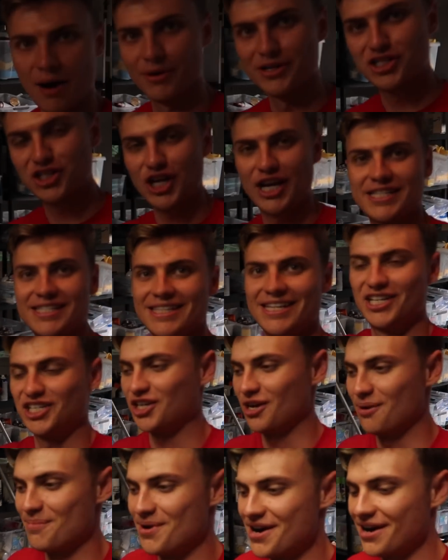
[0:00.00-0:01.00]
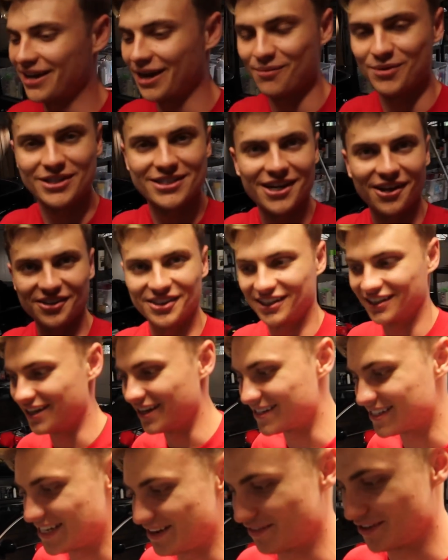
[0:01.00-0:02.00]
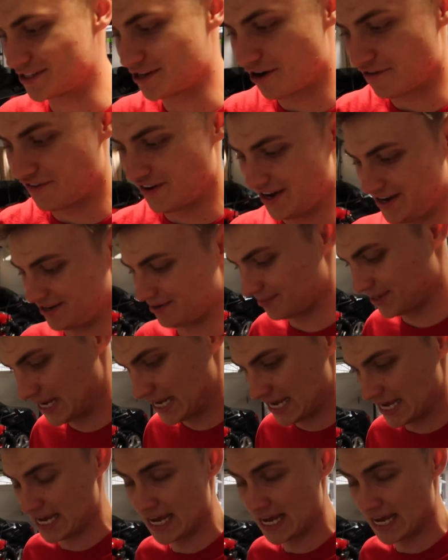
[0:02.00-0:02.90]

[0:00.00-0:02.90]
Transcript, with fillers: I was chasing the chipmunk and we totally lost Steven. Let's go find him.